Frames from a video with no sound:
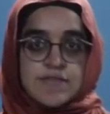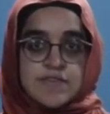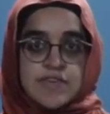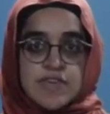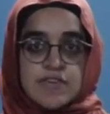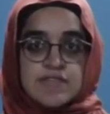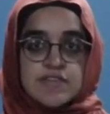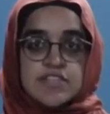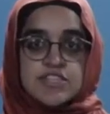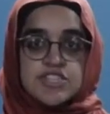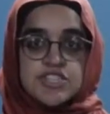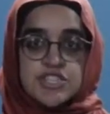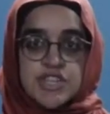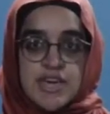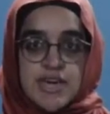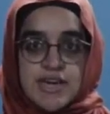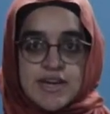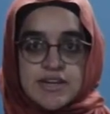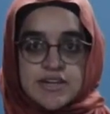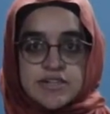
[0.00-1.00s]
We have
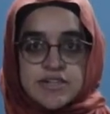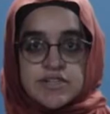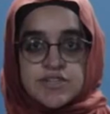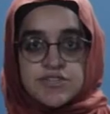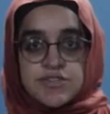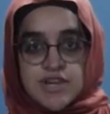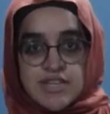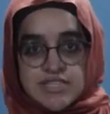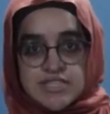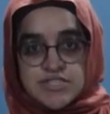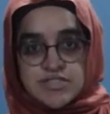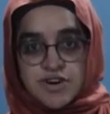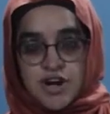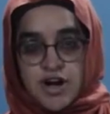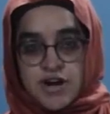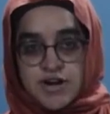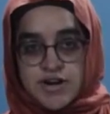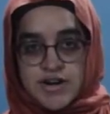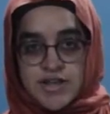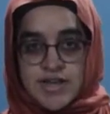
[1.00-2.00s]
engineered tracer
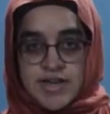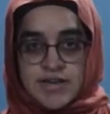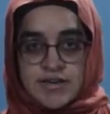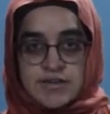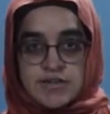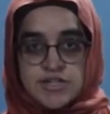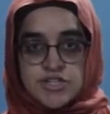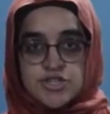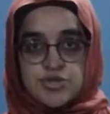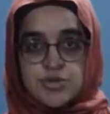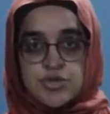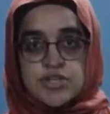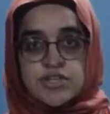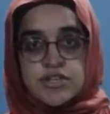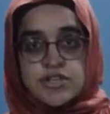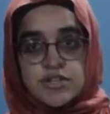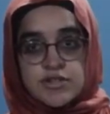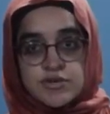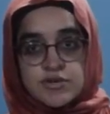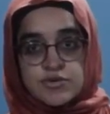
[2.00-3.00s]
RNA to
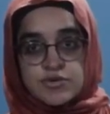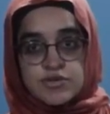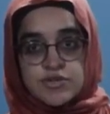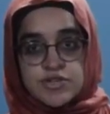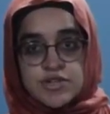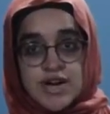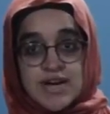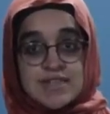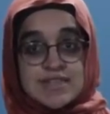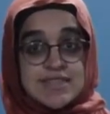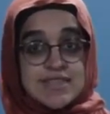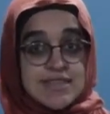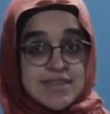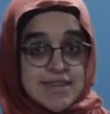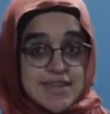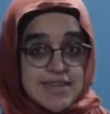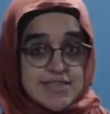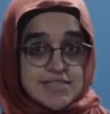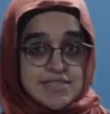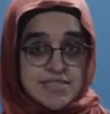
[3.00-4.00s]
include a
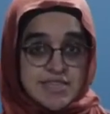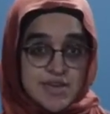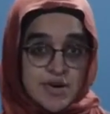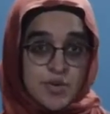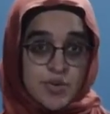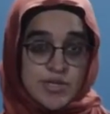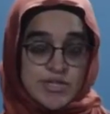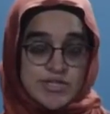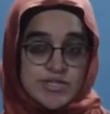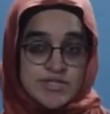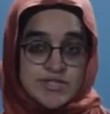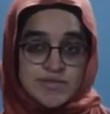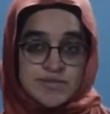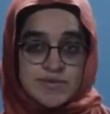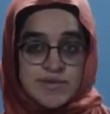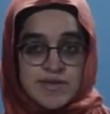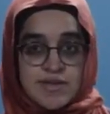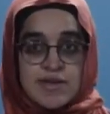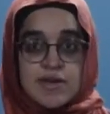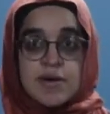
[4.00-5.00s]
DNA sequence,
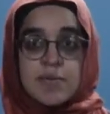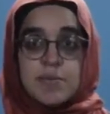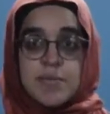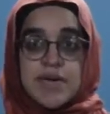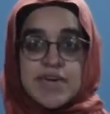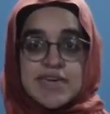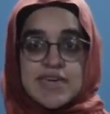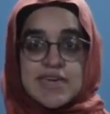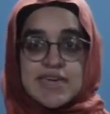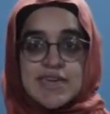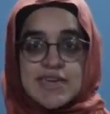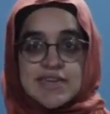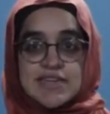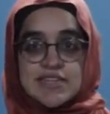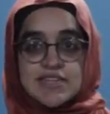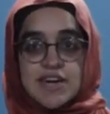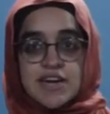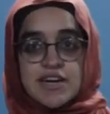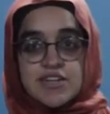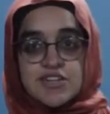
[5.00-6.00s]
making
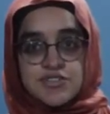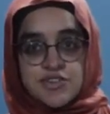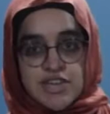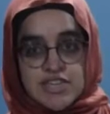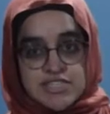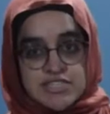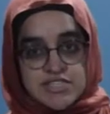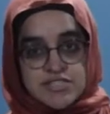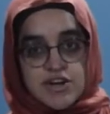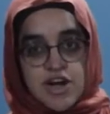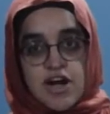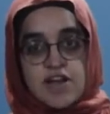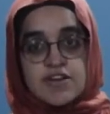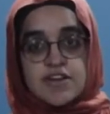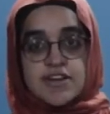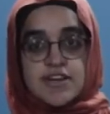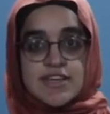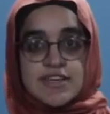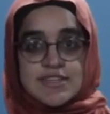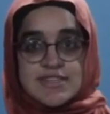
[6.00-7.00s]
it a tracer
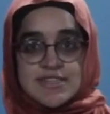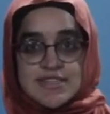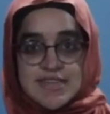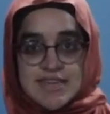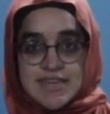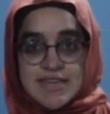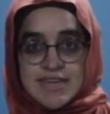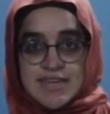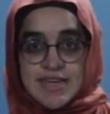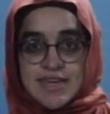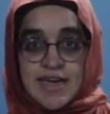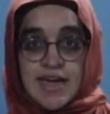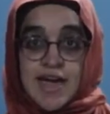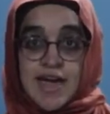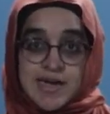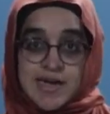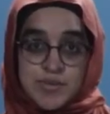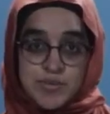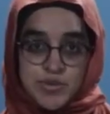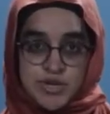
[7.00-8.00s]
RNA DNA
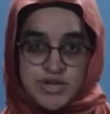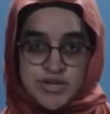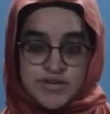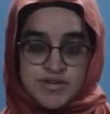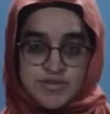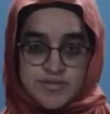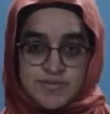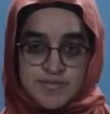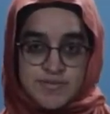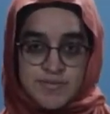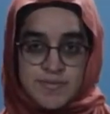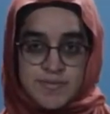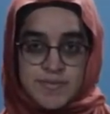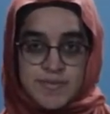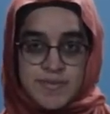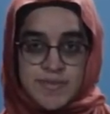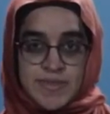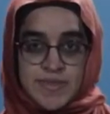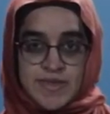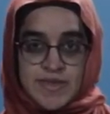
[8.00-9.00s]
hybrid.
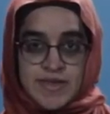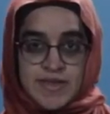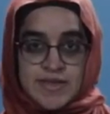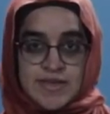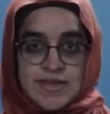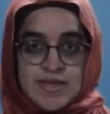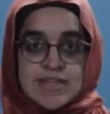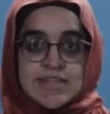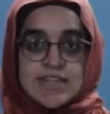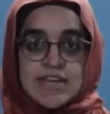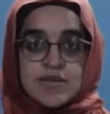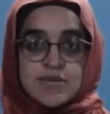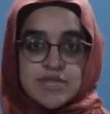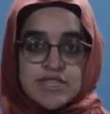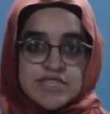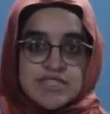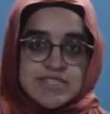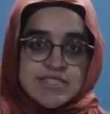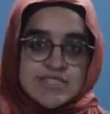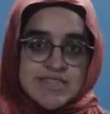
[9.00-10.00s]
Now,
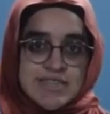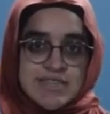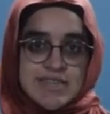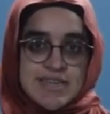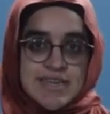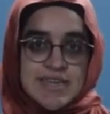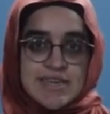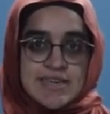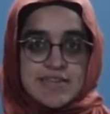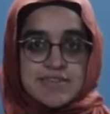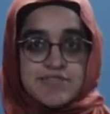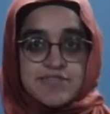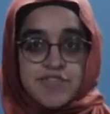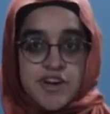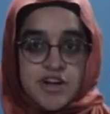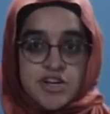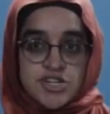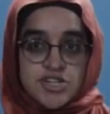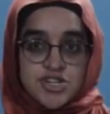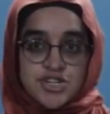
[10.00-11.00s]
this DNA can
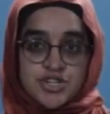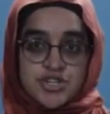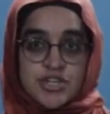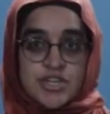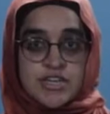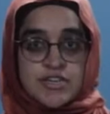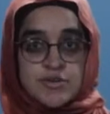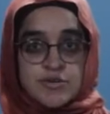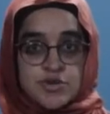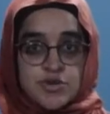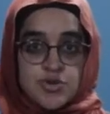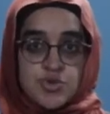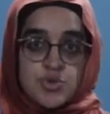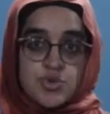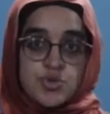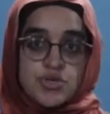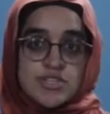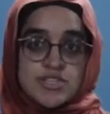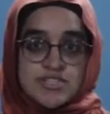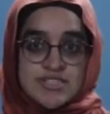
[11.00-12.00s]
function in
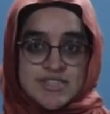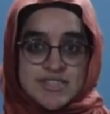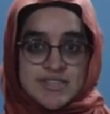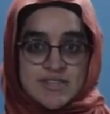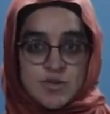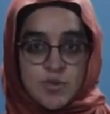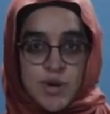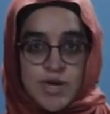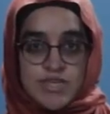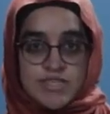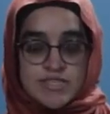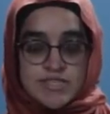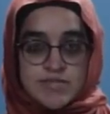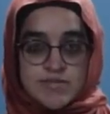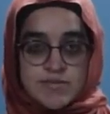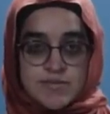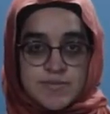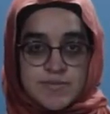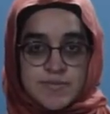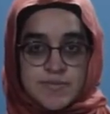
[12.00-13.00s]
two distinct ways.
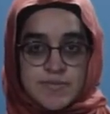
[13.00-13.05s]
